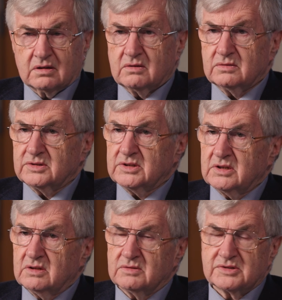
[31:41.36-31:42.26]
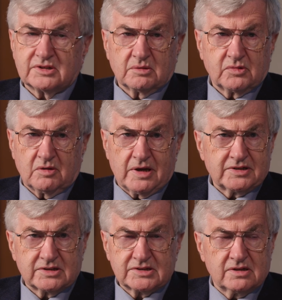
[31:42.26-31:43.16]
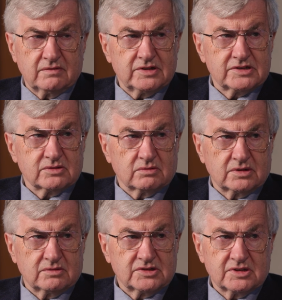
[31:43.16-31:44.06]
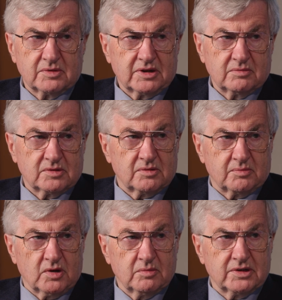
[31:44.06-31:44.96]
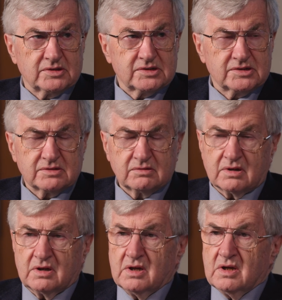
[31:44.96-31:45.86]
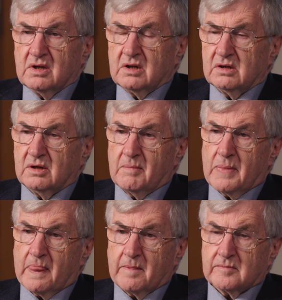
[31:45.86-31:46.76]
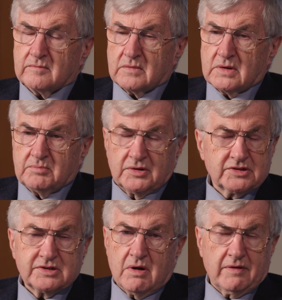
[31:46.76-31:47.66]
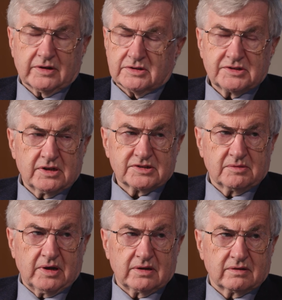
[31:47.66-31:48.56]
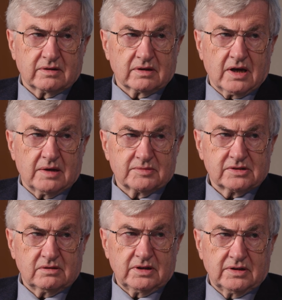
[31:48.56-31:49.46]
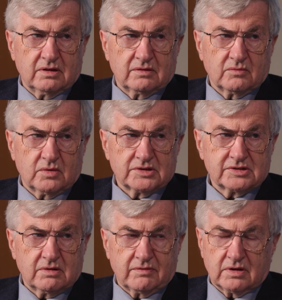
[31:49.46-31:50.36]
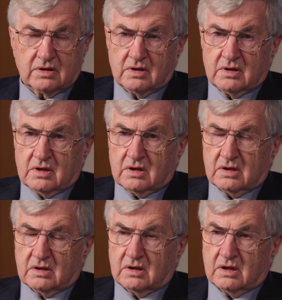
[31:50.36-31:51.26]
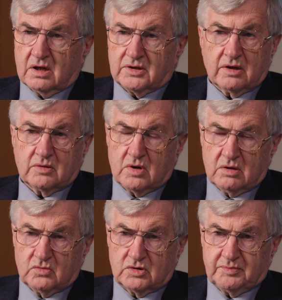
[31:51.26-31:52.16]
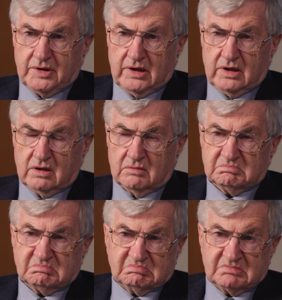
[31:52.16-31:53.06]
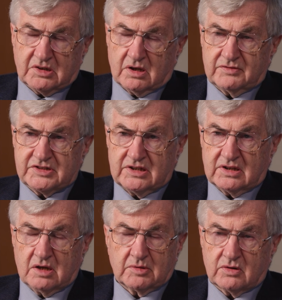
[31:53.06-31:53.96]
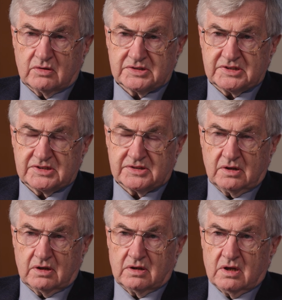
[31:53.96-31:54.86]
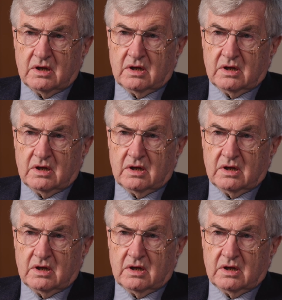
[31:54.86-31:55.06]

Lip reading: Couldn't he use diplomatic service or use somebody prominent and so on? But there's no evidence, that's the main thing, absolutely none whatsoever. Another one would be, that I've come across, is that